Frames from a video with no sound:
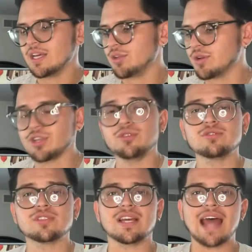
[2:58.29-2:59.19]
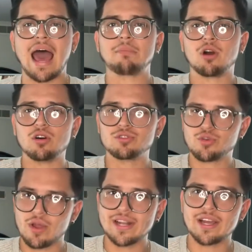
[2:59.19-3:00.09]
You can use an app called
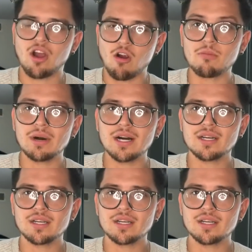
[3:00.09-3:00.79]
Credit Karma.